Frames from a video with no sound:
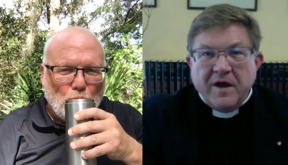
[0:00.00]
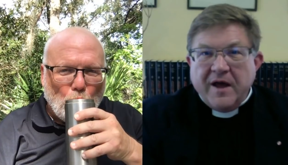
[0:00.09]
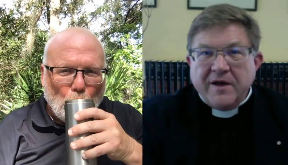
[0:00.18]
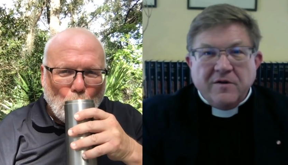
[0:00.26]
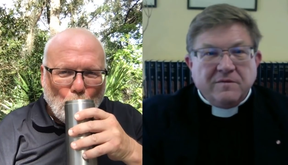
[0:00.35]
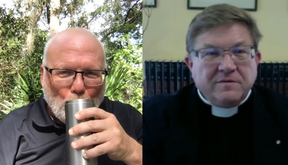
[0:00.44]

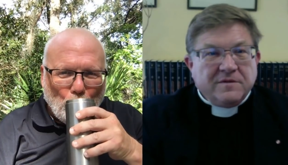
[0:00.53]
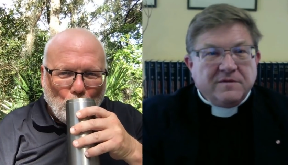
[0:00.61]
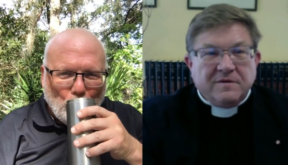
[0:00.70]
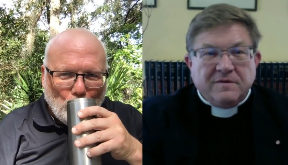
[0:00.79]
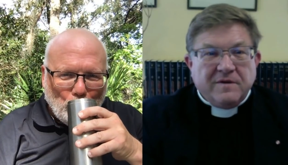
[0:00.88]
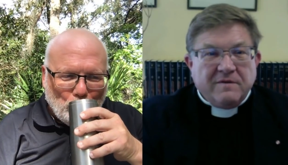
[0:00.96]
Speaker 1: I don't
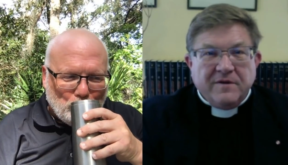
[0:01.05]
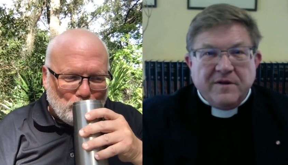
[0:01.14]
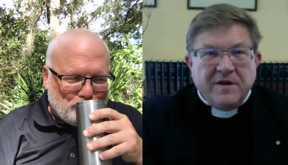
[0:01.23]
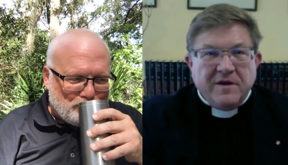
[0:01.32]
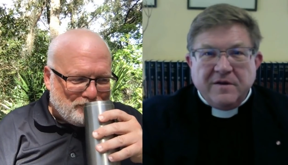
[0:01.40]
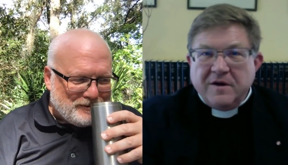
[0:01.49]

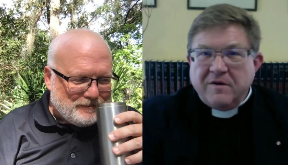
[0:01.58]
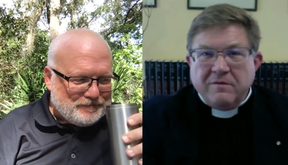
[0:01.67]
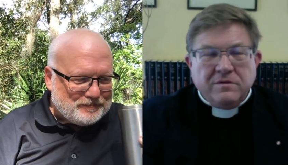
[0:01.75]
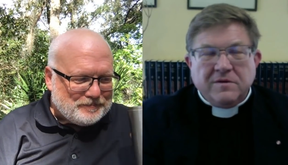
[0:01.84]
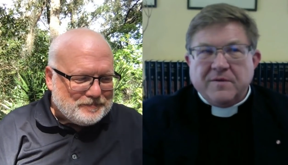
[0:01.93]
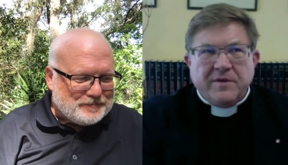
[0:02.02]
he, you know,
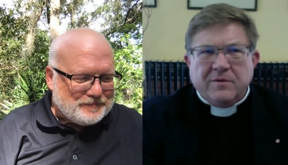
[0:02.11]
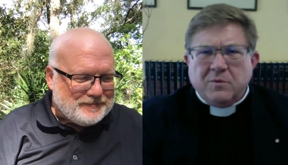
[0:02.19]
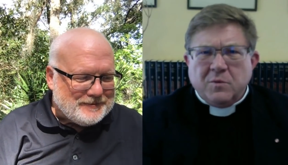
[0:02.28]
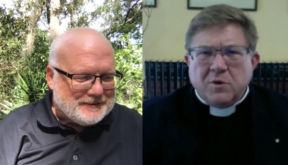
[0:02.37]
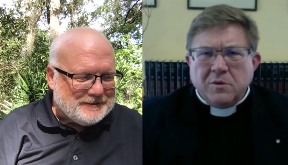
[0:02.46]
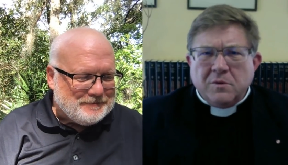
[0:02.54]

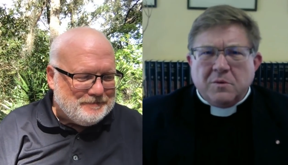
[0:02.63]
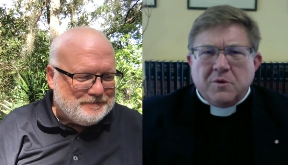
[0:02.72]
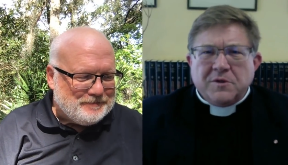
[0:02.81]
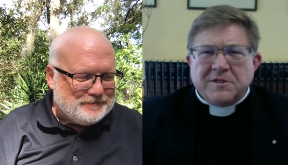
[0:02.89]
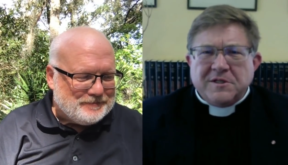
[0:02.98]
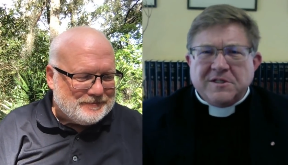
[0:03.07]
whoa,
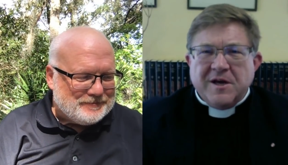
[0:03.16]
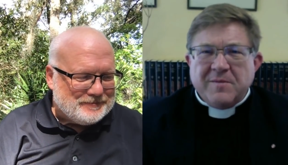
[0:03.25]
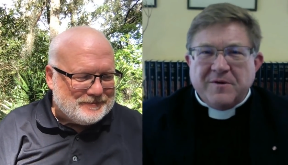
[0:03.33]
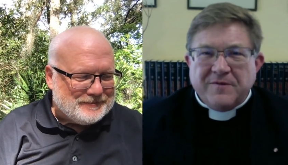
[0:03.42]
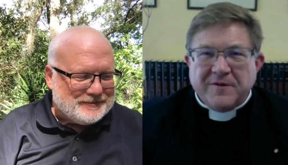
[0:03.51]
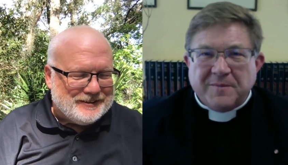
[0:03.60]
where's this
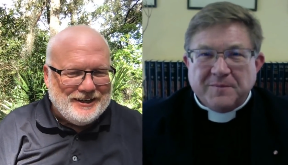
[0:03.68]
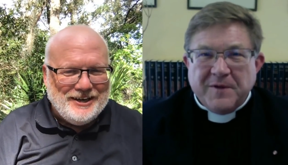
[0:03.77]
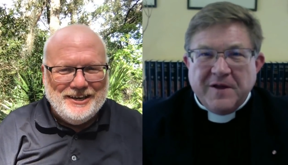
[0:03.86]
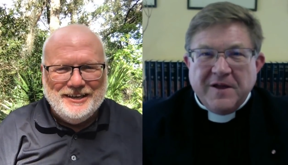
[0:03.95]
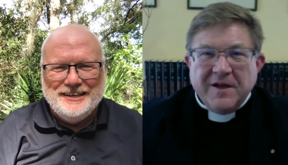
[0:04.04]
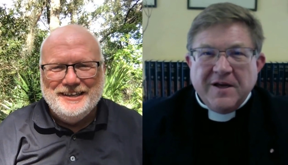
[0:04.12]
coming from?
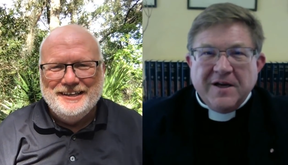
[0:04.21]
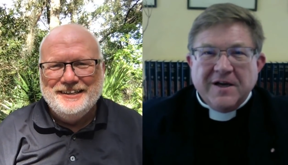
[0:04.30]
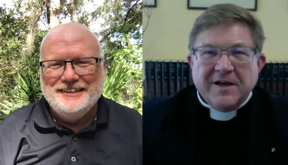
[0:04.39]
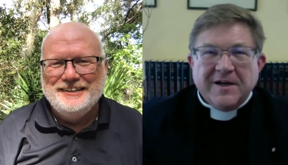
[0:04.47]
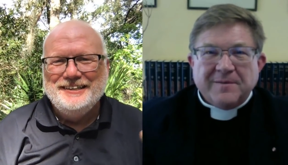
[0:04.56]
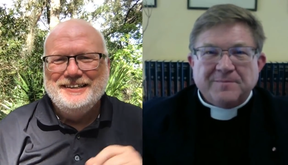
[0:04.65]

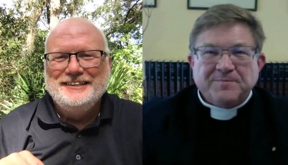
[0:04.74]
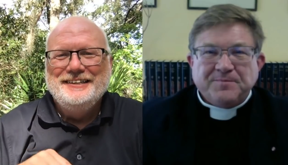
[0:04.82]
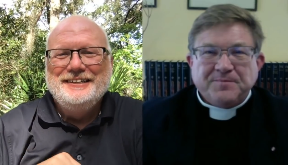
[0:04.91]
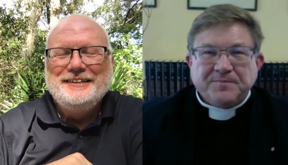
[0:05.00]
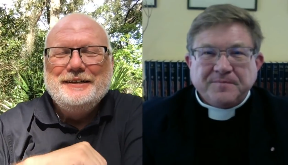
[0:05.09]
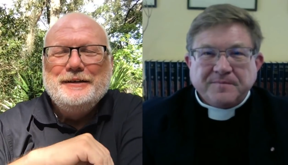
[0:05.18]
Um,
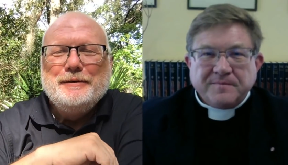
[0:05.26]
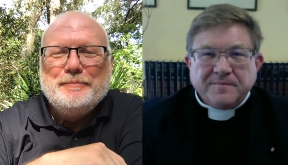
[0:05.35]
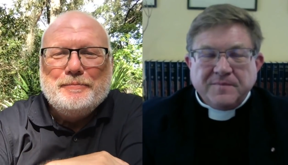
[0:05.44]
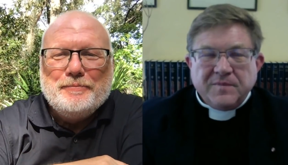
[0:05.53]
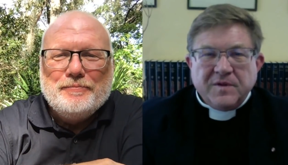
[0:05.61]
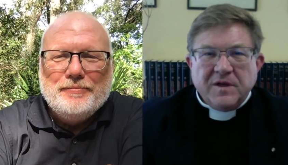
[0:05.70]

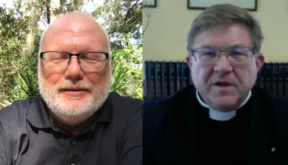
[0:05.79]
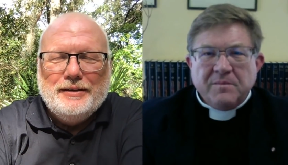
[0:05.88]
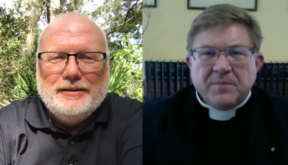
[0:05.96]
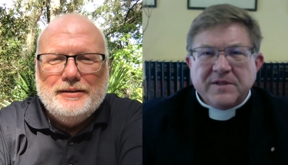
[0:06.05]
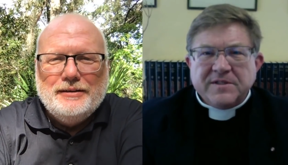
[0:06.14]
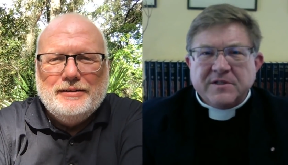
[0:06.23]

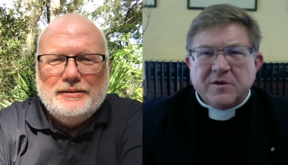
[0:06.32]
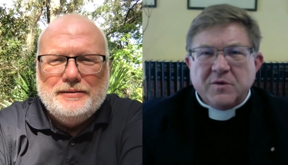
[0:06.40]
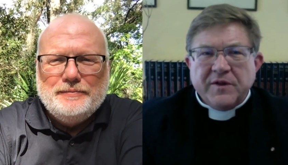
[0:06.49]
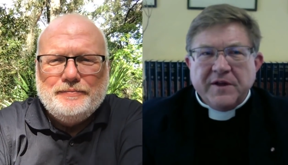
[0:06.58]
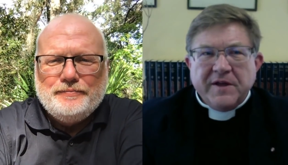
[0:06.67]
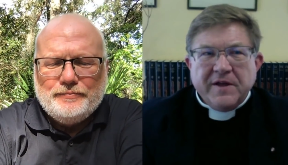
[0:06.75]
but so
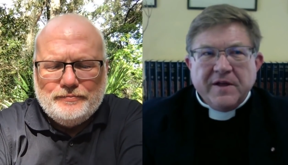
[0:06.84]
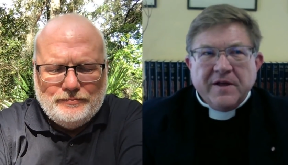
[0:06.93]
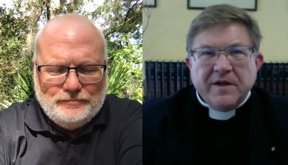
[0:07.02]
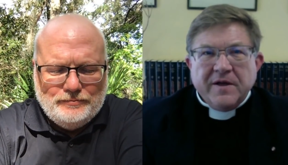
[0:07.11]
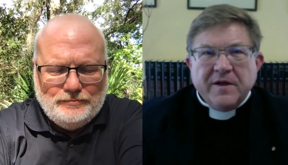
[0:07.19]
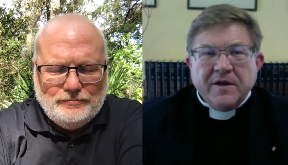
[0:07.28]
the
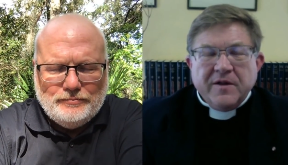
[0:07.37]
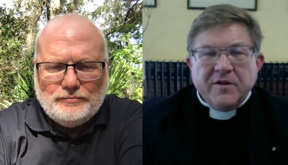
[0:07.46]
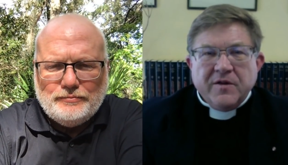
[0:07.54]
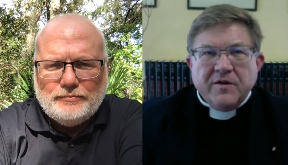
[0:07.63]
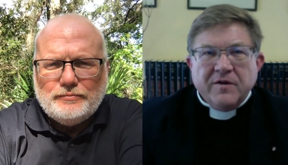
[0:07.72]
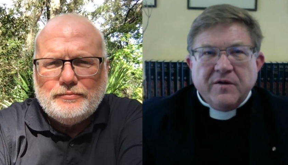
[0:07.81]

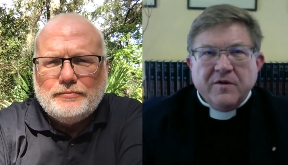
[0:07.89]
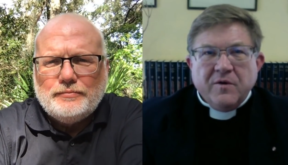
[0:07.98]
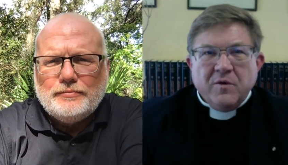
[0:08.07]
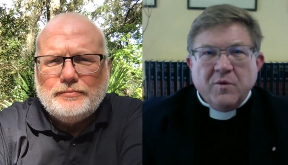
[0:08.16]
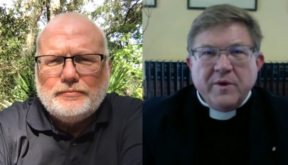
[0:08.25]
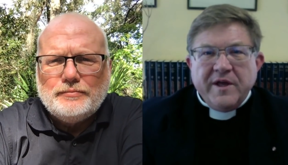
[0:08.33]

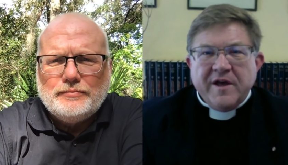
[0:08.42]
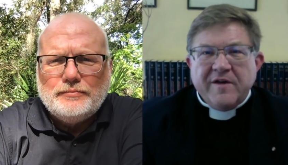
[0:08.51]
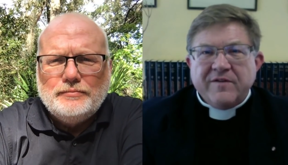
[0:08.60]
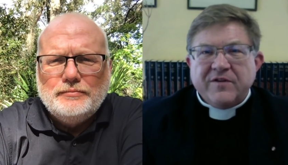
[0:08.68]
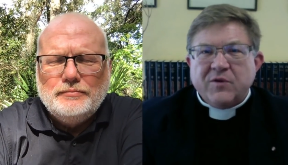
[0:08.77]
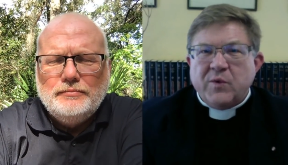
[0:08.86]
we
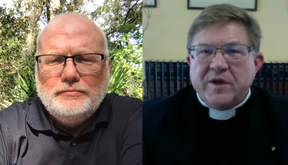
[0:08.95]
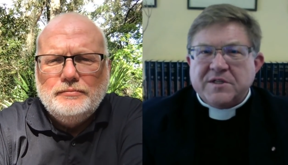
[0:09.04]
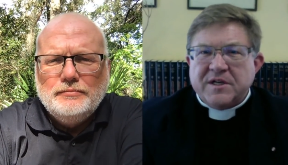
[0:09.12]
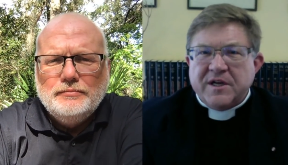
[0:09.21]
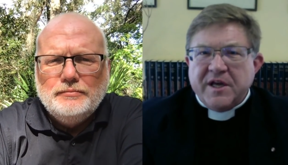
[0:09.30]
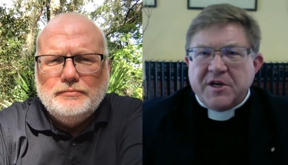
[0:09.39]
have we
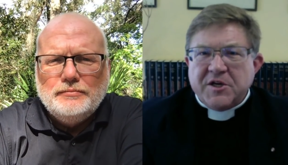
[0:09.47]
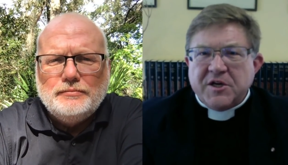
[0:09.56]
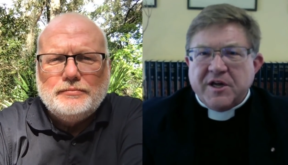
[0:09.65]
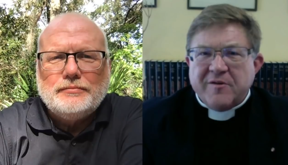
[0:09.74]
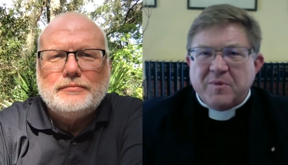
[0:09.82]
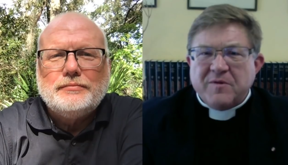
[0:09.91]
as a nation
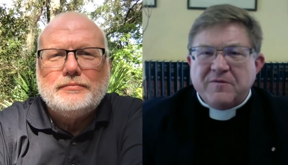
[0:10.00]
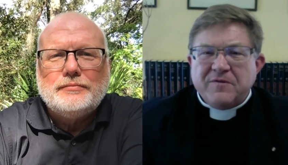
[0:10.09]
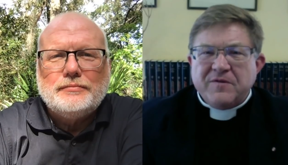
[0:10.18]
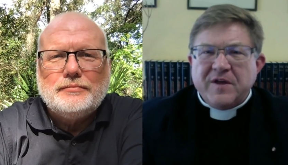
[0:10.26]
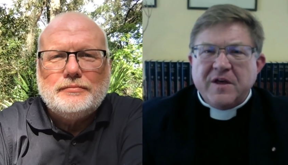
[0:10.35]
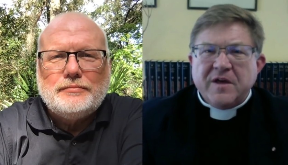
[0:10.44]
have been
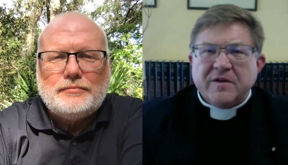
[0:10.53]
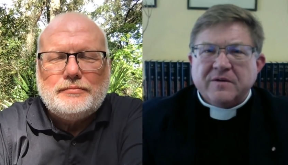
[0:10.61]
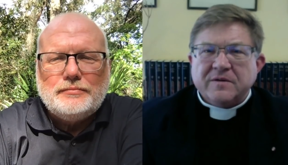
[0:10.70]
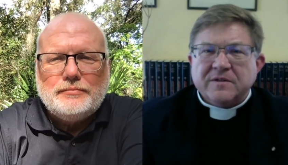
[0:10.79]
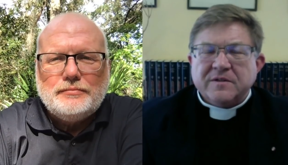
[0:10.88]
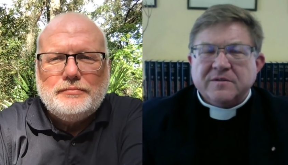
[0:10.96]

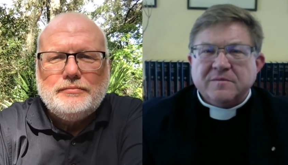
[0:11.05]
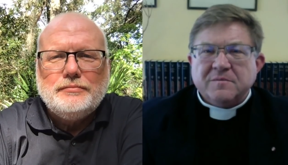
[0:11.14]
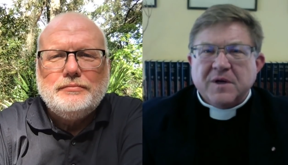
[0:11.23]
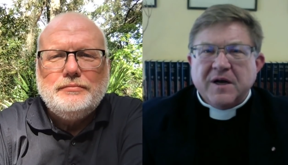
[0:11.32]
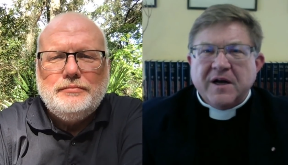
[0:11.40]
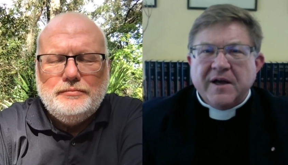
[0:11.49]
failed
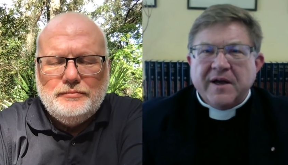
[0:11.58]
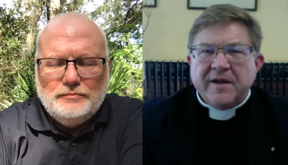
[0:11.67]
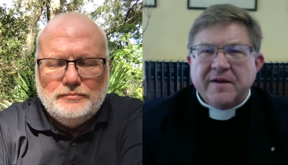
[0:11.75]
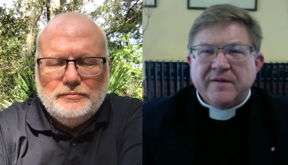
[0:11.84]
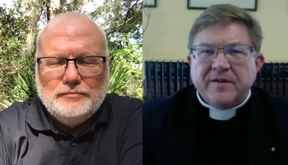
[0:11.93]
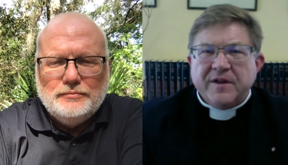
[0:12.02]

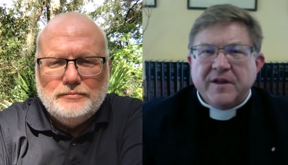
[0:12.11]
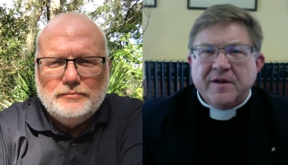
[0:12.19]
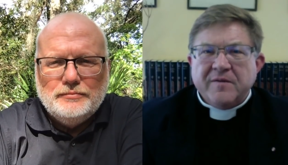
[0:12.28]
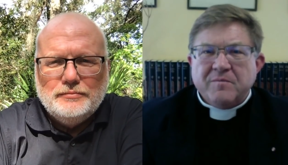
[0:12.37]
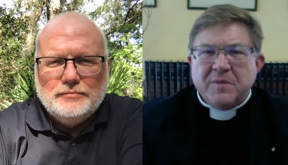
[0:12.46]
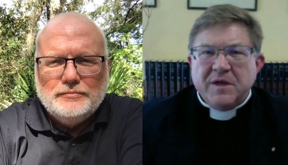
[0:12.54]
by
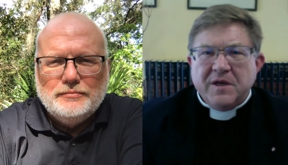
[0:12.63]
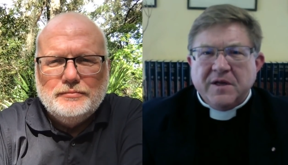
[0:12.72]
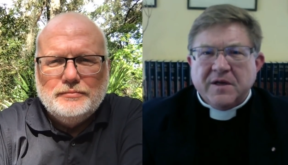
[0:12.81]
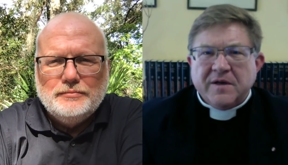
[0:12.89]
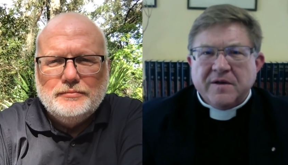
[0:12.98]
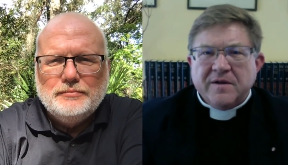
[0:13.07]
the
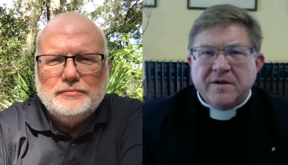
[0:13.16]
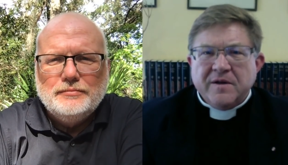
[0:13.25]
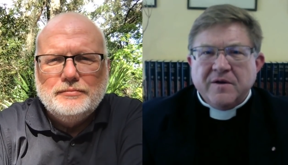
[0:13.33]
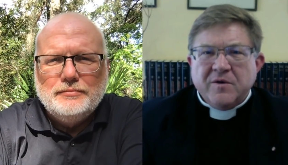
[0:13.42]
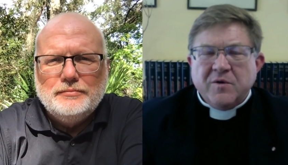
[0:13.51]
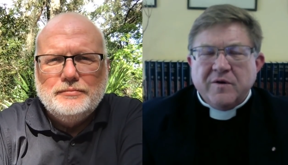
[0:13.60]
media
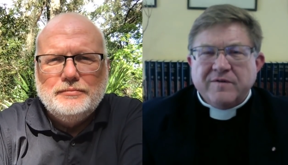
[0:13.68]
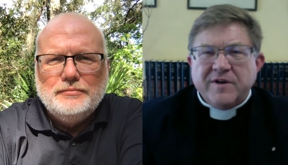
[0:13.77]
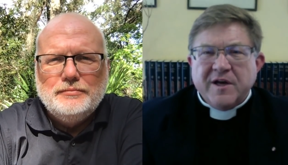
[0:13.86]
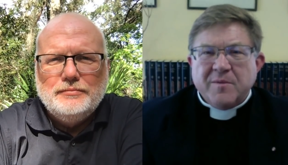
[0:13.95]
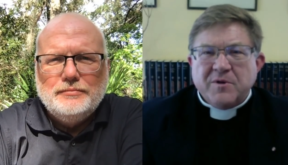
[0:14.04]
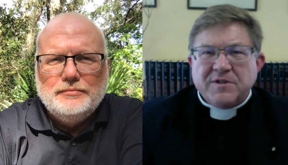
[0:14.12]
who have
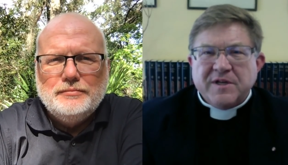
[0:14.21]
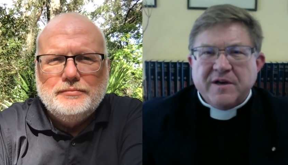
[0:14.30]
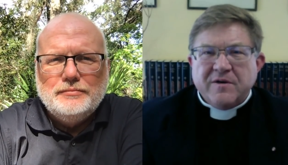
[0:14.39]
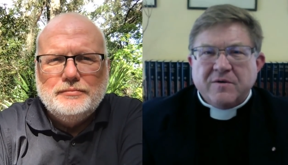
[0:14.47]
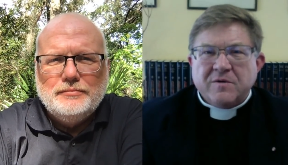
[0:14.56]
not presented